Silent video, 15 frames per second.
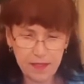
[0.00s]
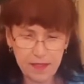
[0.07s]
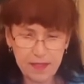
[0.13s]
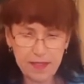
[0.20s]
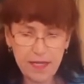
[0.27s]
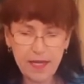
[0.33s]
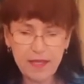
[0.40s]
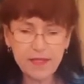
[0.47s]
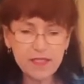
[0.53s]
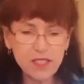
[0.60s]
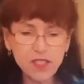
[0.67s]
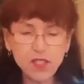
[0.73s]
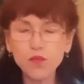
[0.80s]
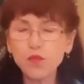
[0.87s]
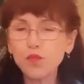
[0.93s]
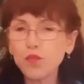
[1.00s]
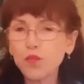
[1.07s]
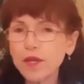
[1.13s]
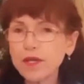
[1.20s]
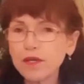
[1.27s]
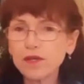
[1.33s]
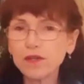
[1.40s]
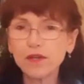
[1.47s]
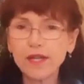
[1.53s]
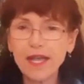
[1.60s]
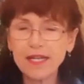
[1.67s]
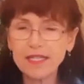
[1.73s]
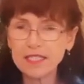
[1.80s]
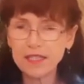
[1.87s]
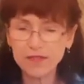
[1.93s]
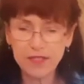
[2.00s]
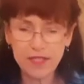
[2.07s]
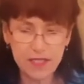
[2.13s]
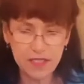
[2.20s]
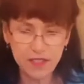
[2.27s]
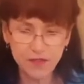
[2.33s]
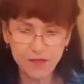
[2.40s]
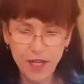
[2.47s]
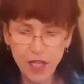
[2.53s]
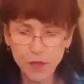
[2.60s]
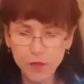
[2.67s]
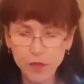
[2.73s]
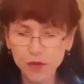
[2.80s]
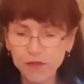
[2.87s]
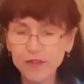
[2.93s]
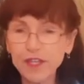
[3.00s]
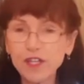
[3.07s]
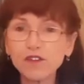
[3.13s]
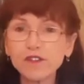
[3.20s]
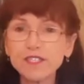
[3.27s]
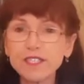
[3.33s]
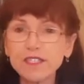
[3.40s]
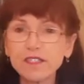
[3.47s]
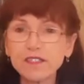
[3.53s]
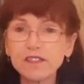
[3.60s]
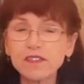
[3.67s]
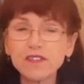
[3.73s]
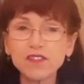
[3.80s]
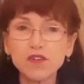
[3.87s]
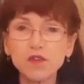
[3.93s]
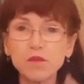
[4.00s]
Yeah, and this is a real good activity to develop your finger skills, your